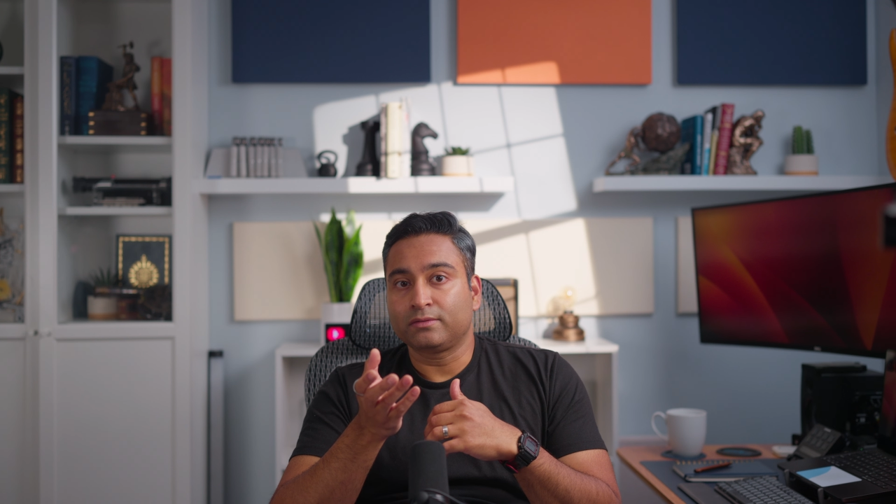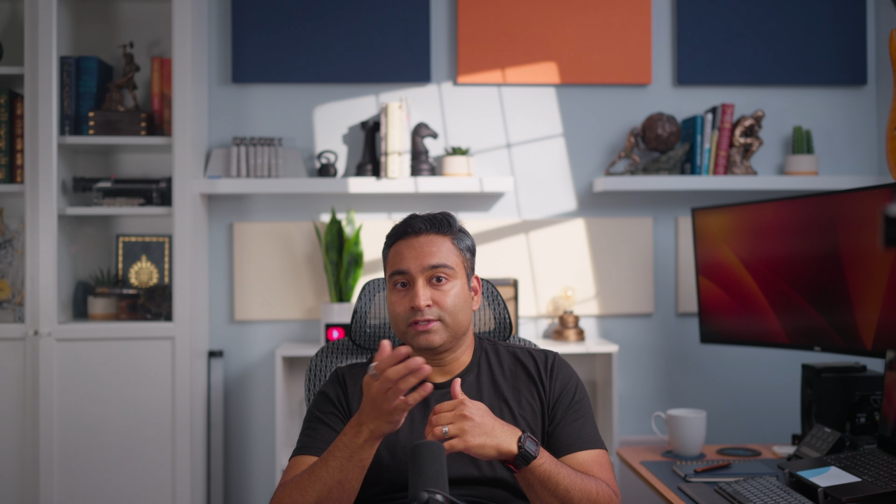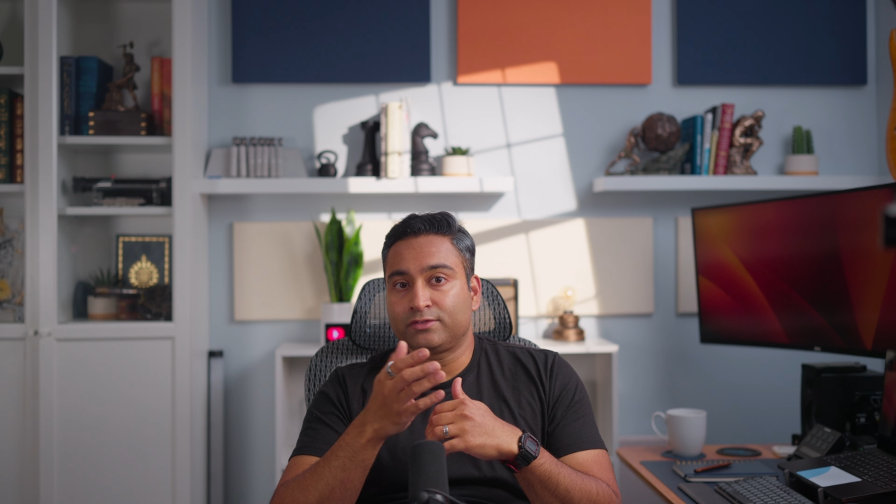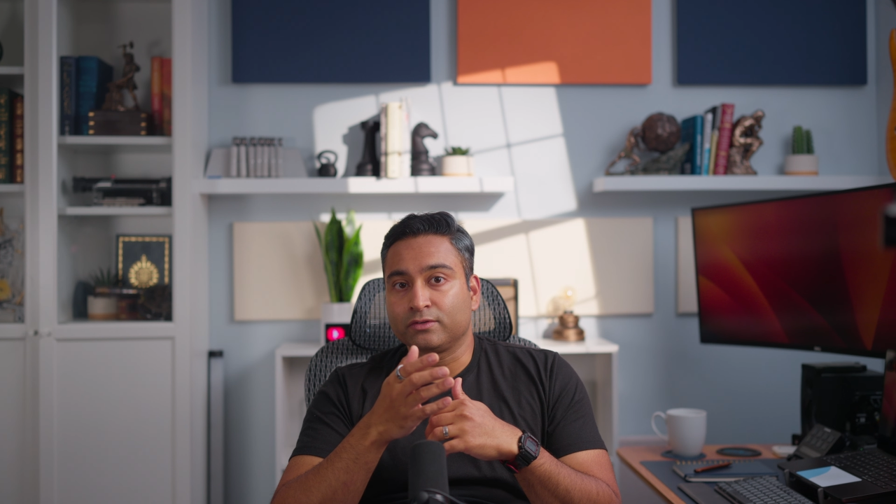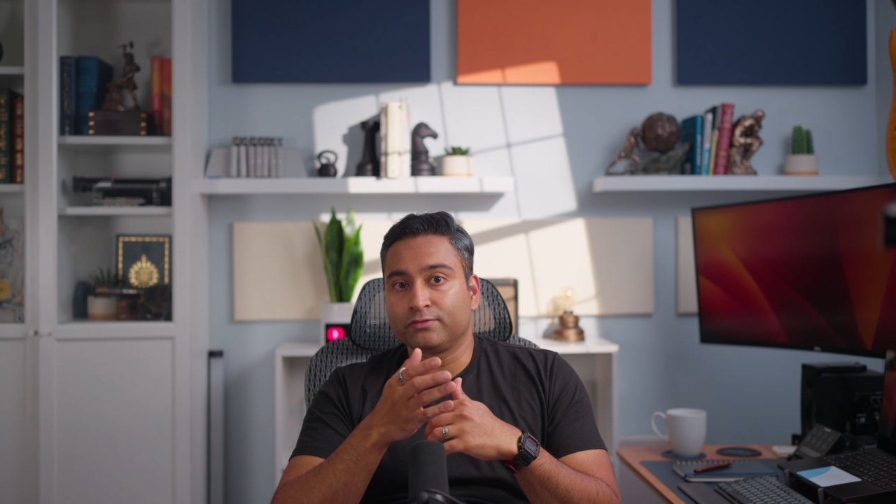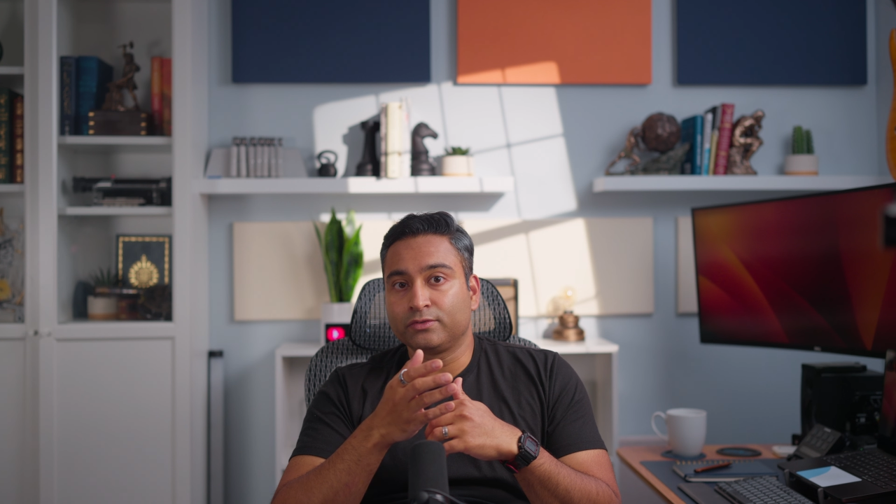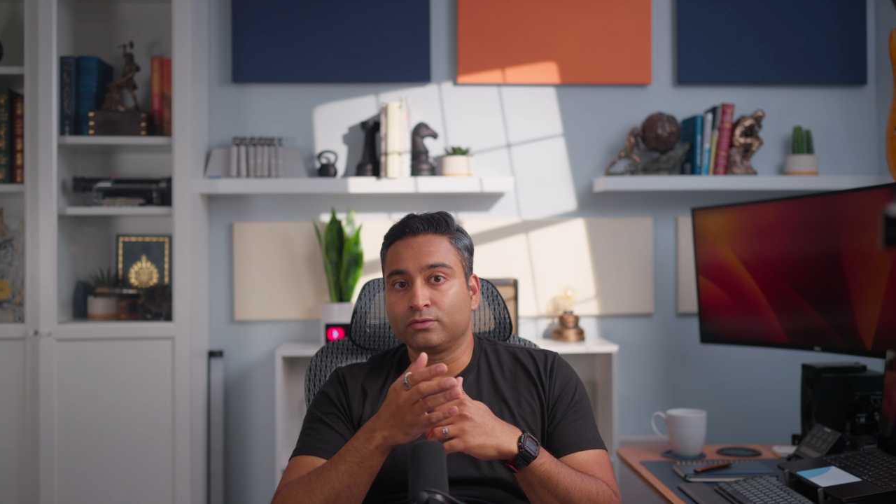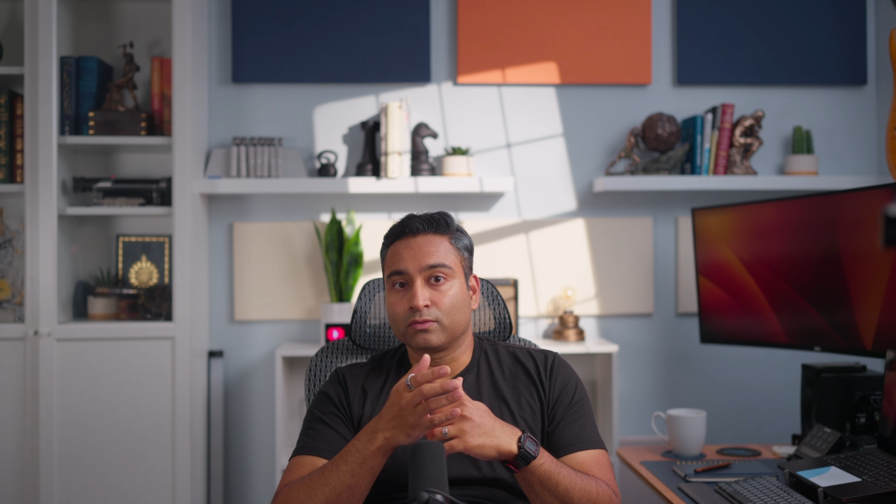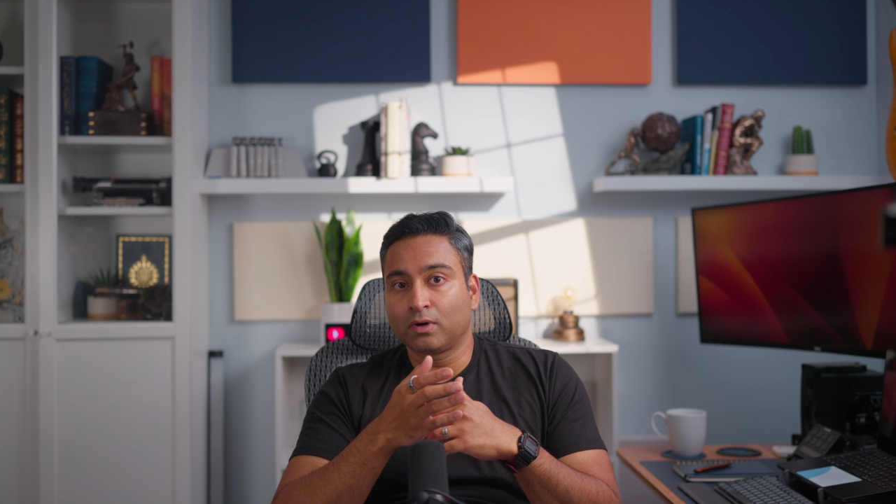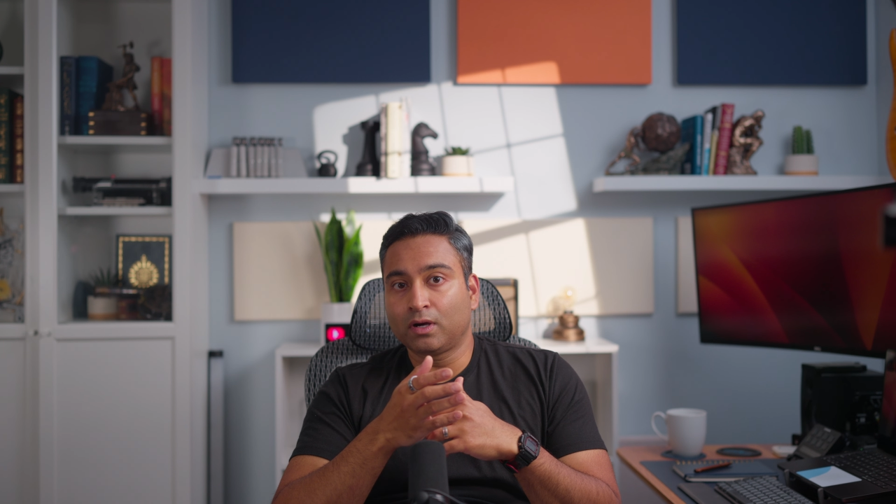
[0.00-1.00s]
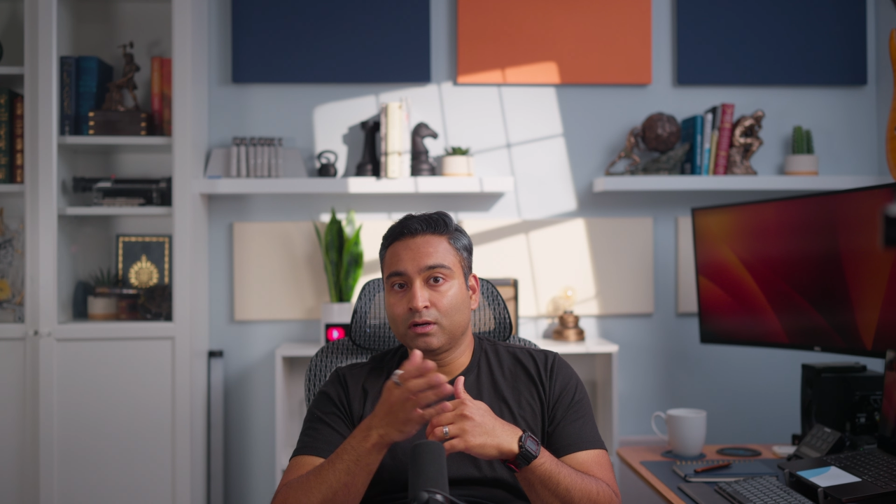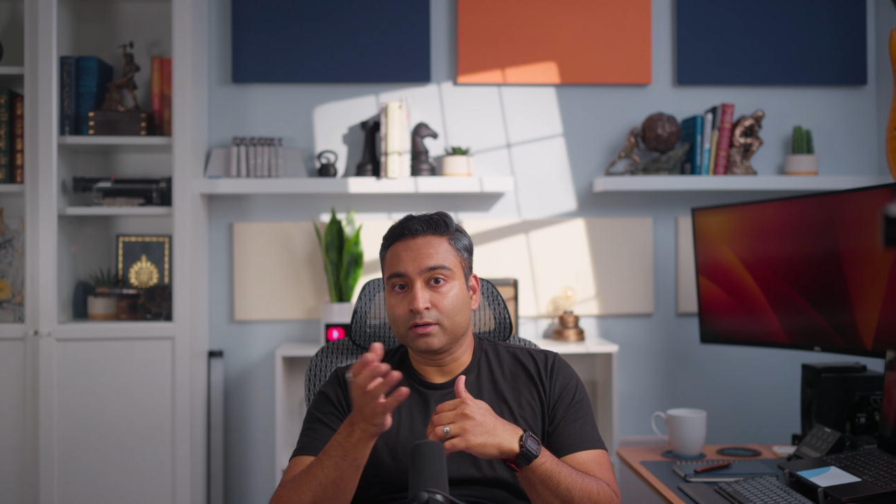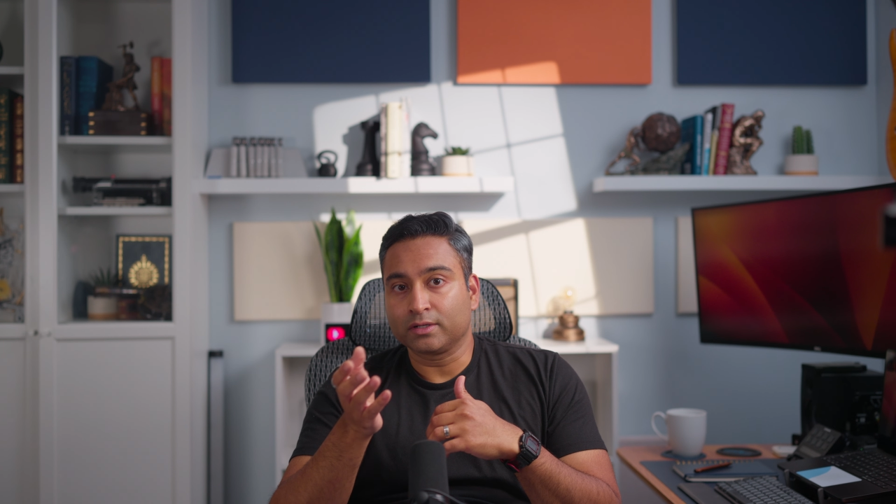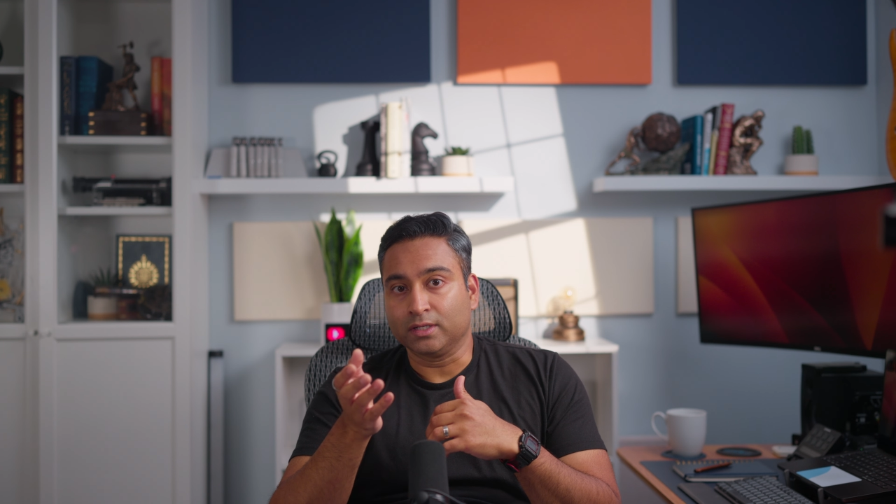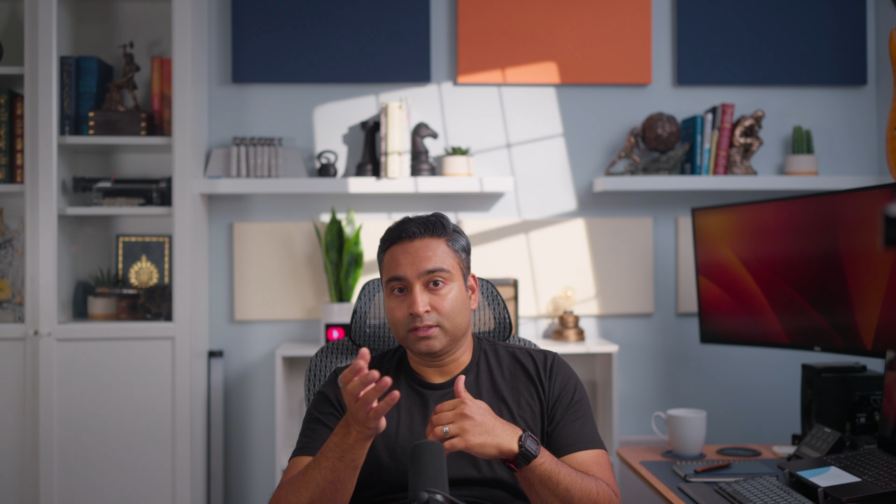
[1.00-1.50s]
lists your food raw
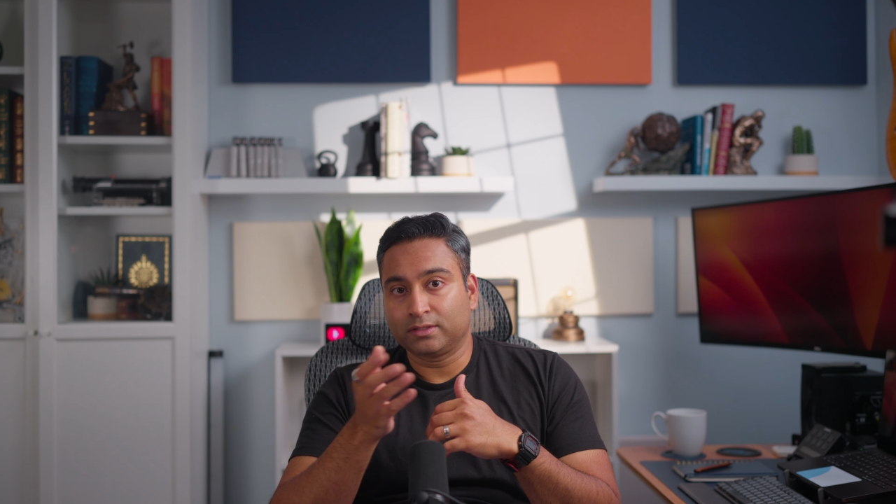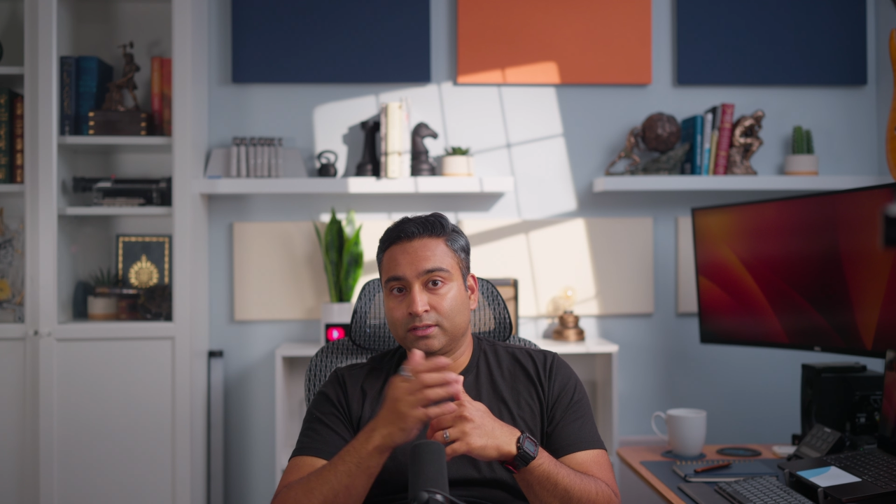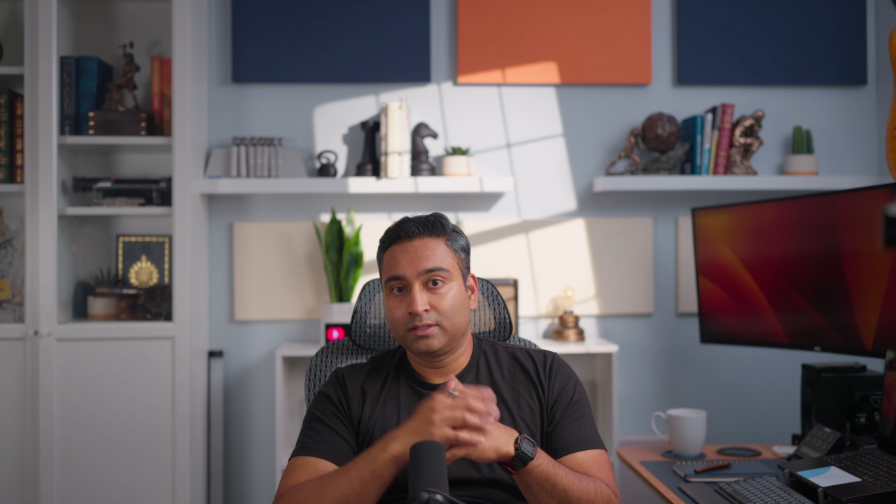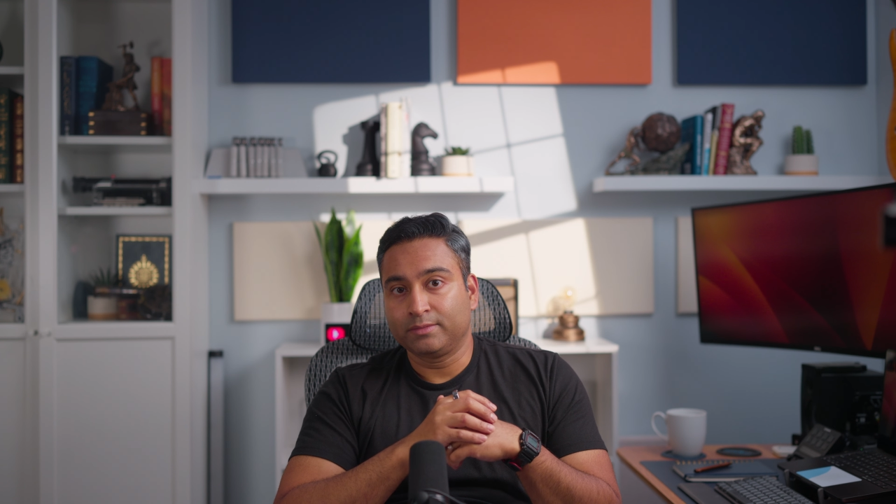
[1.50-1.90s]
or cooked,